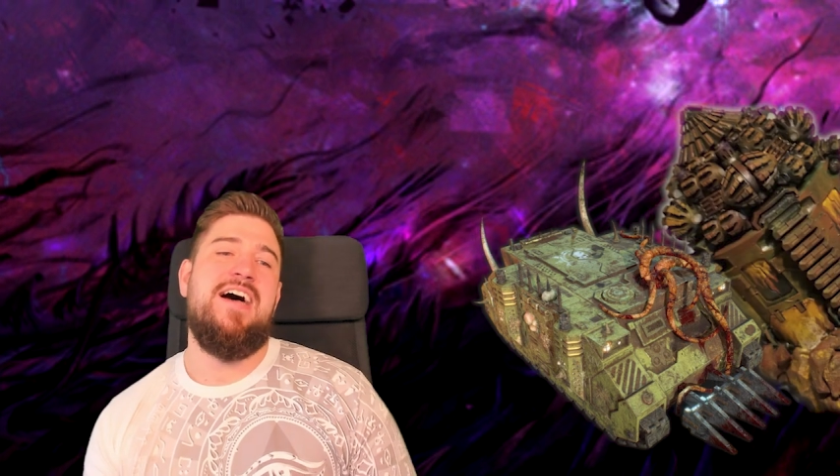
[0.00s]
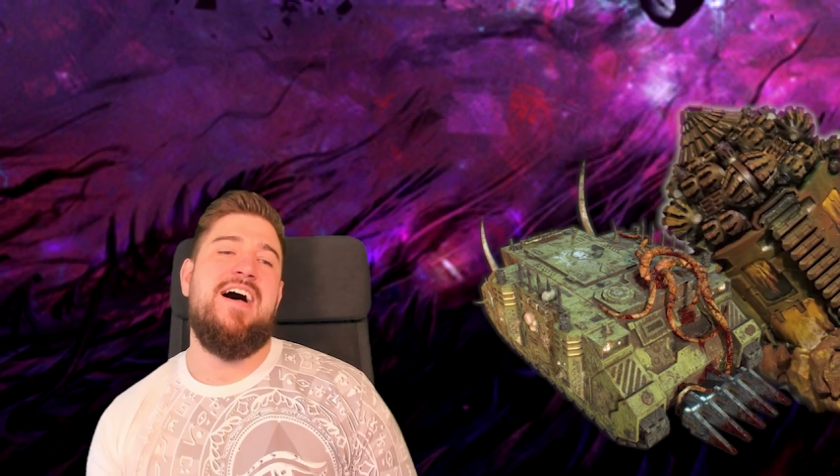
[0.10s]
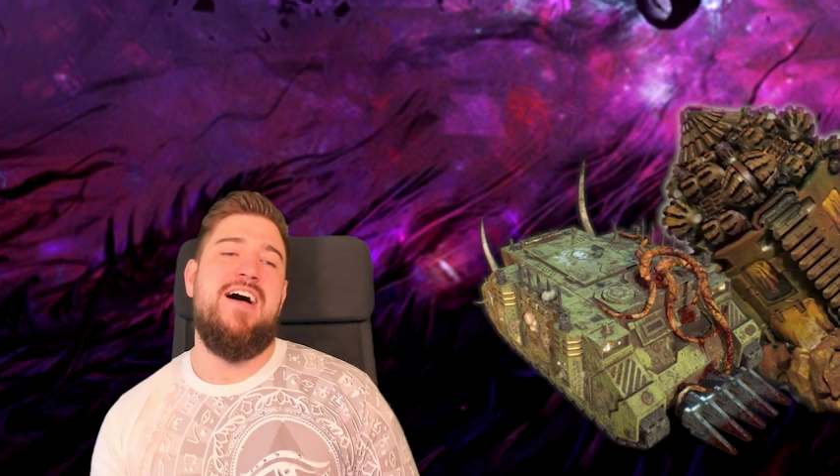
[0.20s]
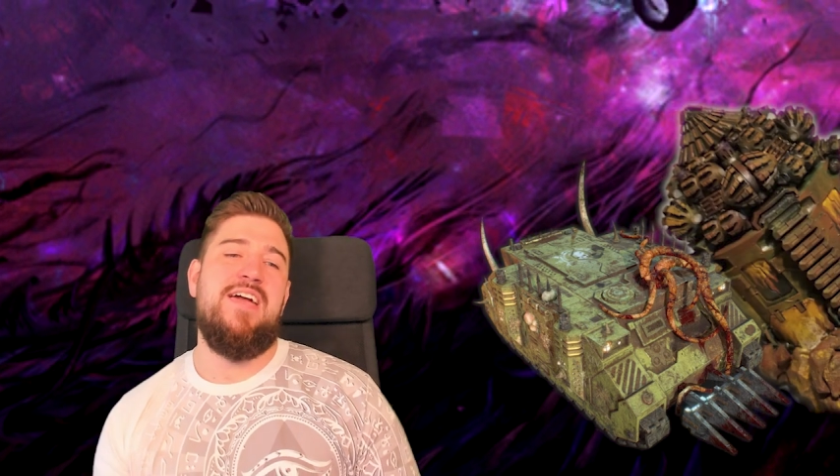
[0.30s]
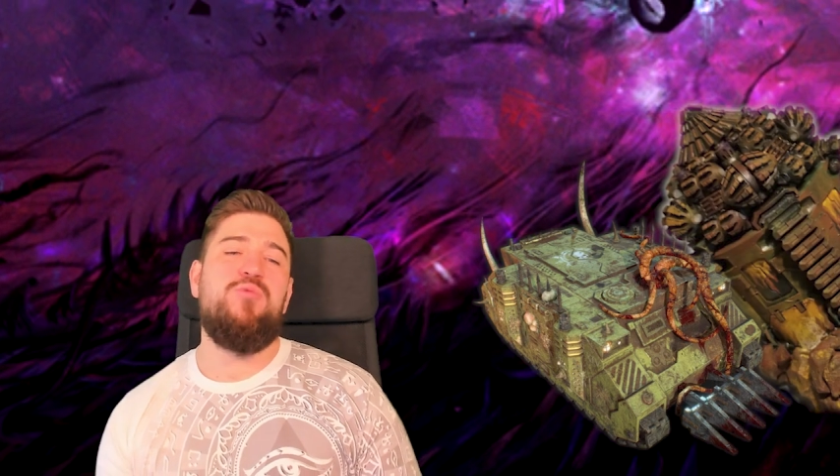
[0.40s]

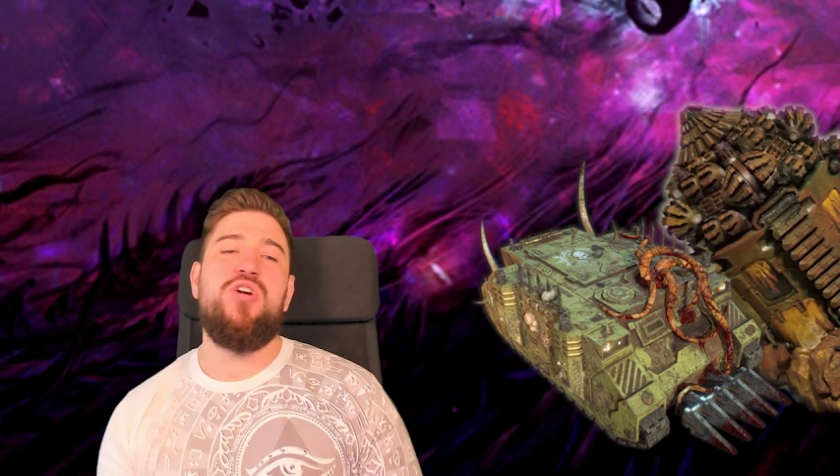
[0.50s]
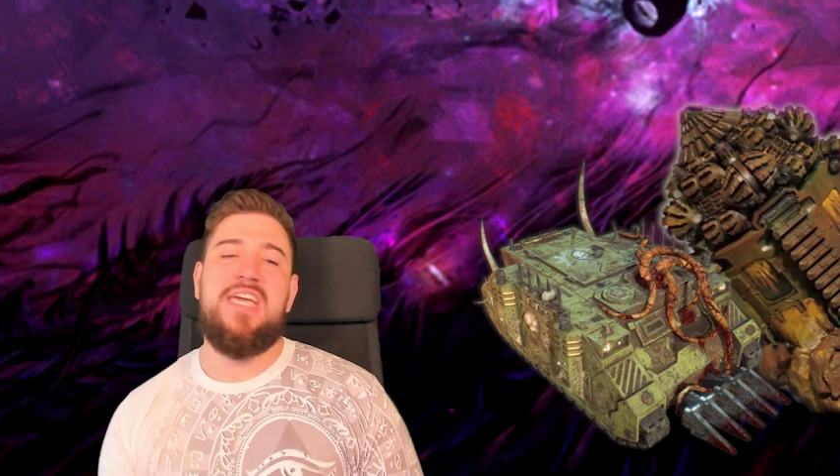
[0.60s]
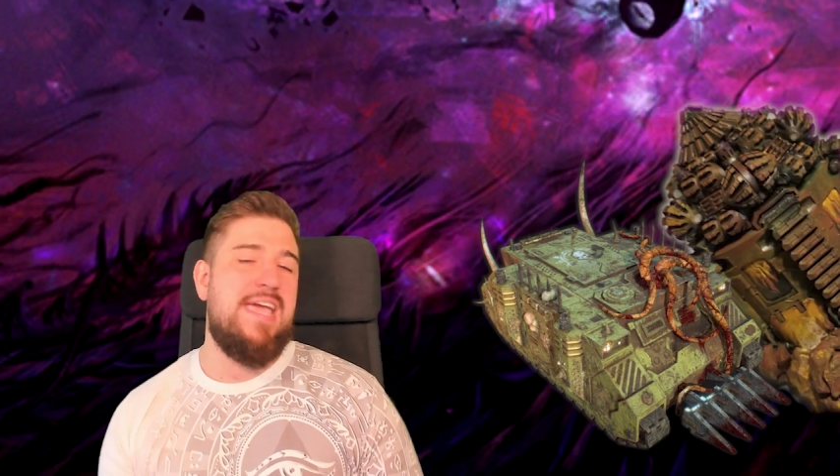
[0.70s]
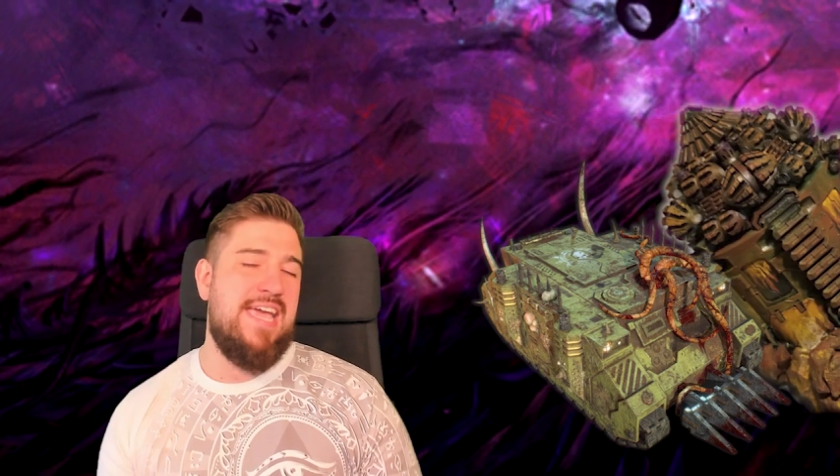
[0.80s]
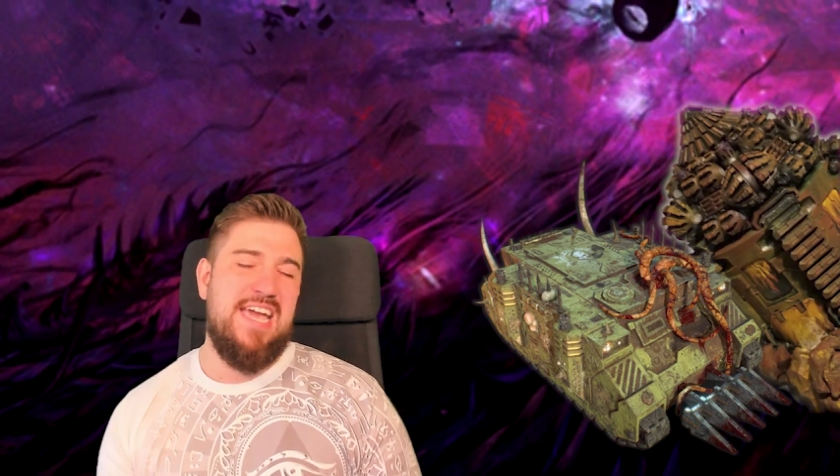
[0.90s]

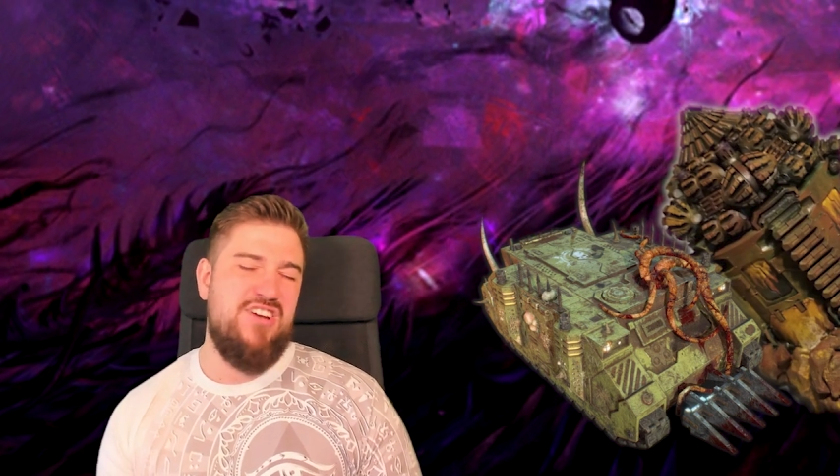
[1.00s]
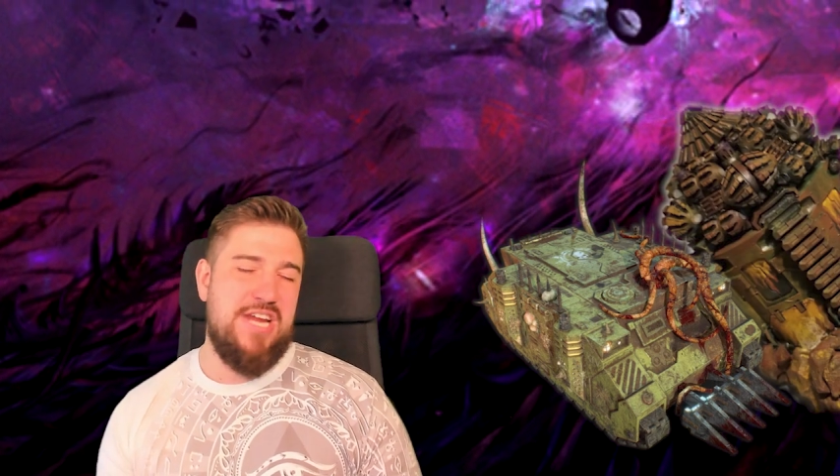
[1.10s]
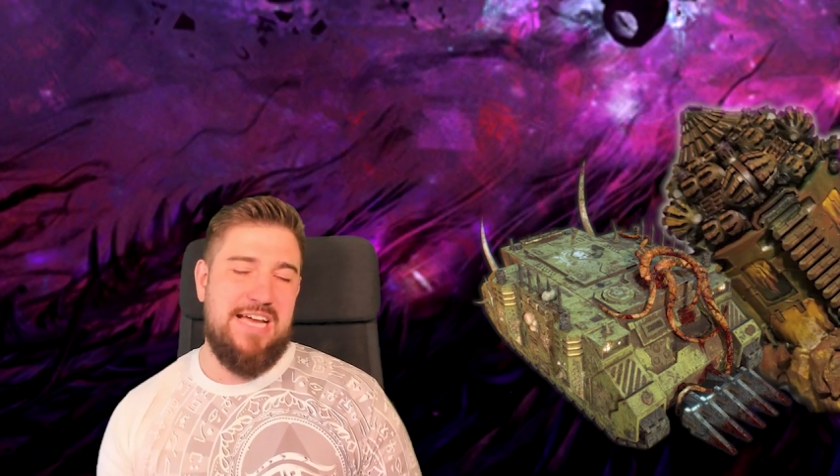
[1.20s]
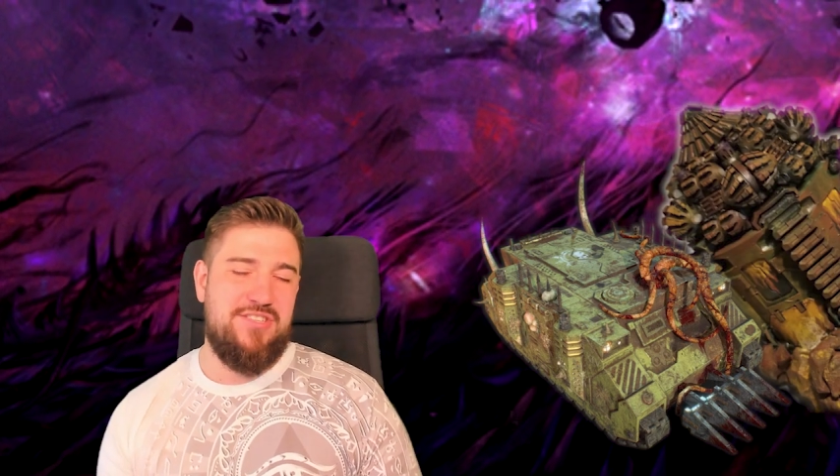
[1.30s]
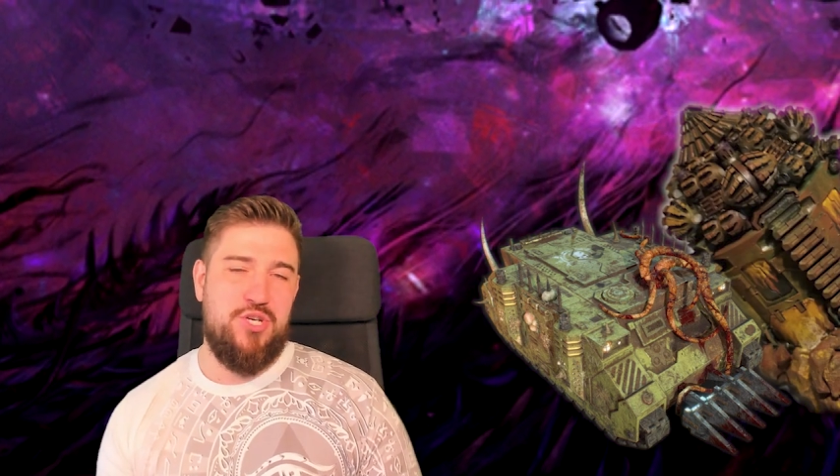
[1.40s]
He
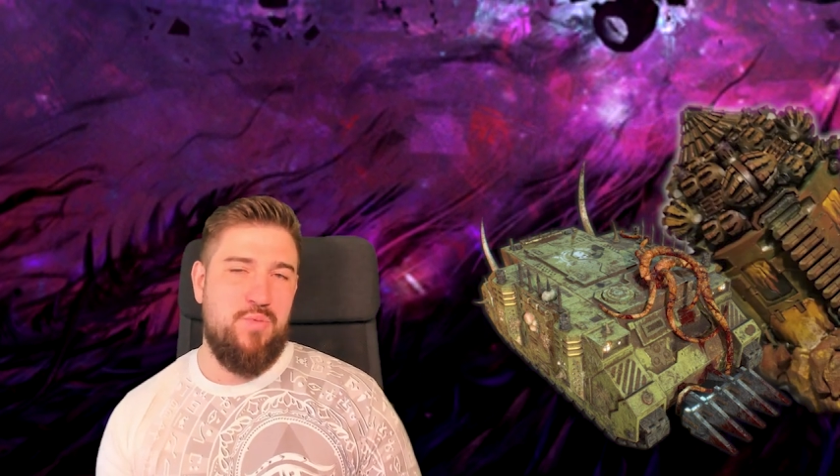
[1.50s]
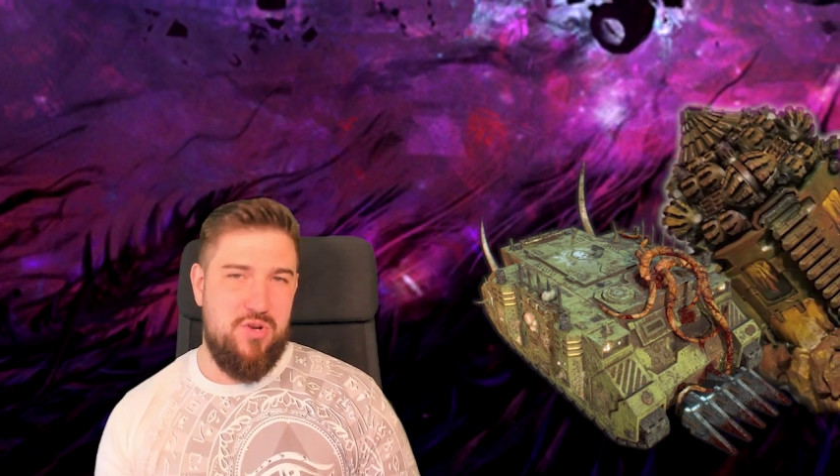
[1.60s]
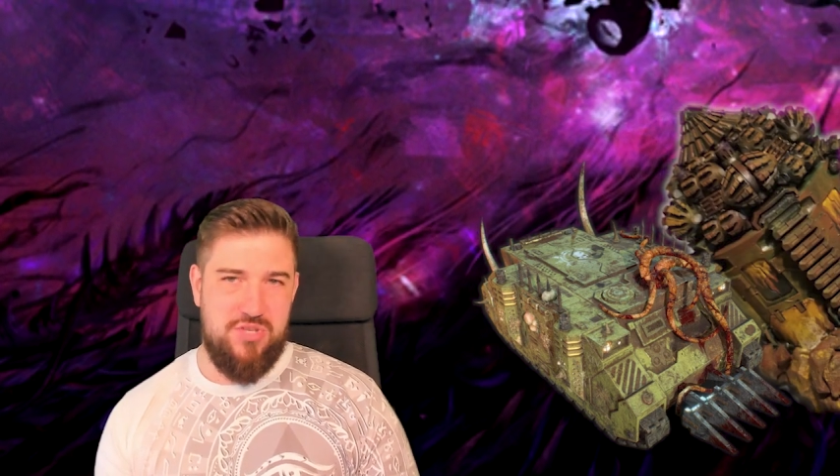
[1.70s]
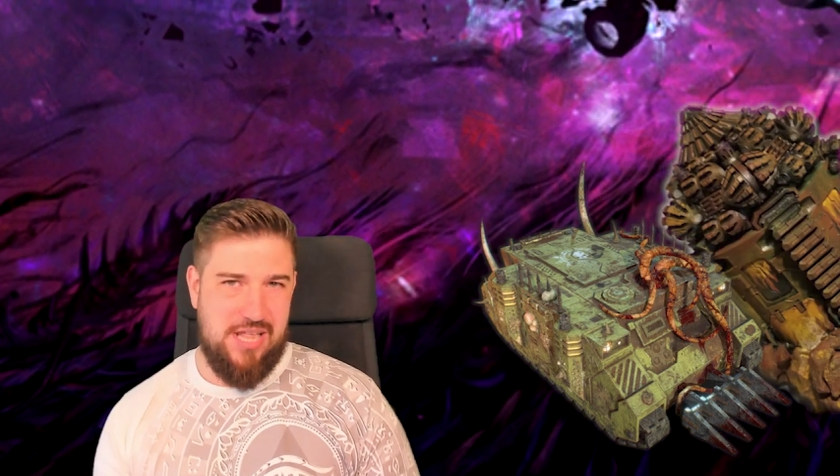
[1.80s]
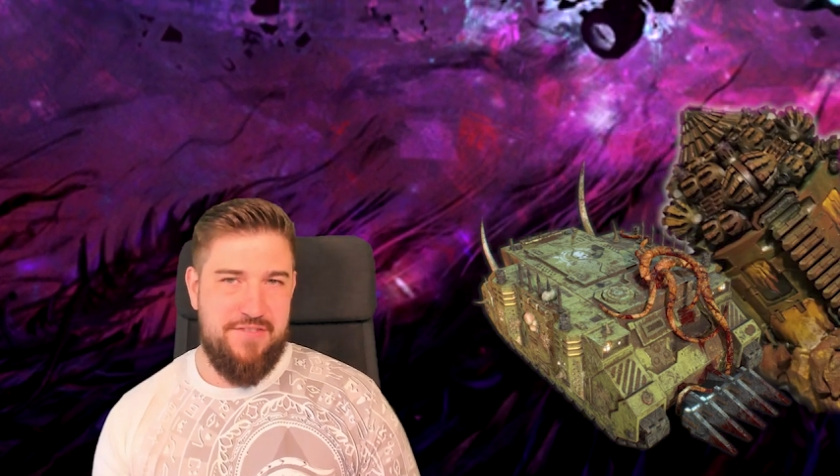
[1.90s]
only had 2
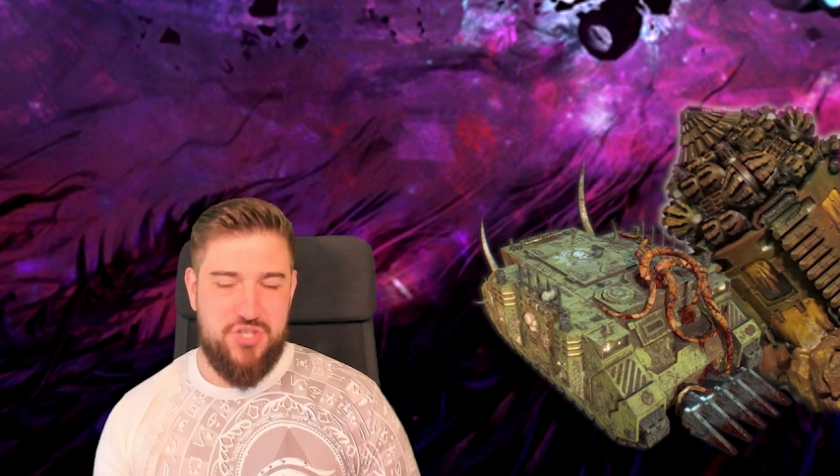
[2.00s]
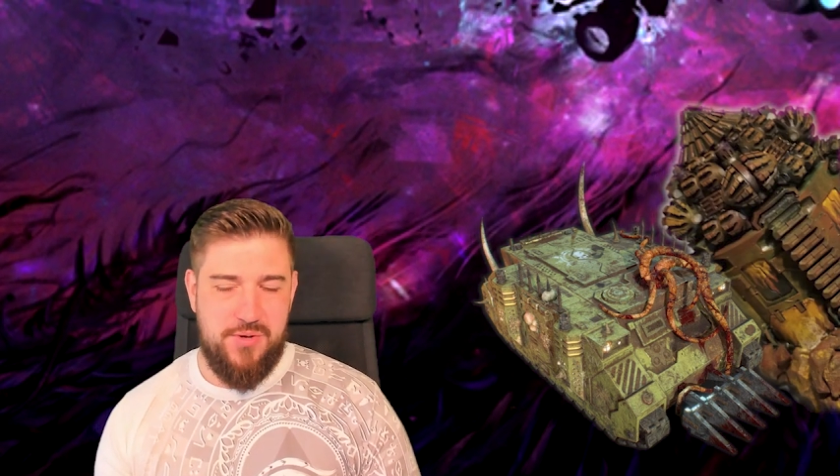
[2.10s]
wounds left,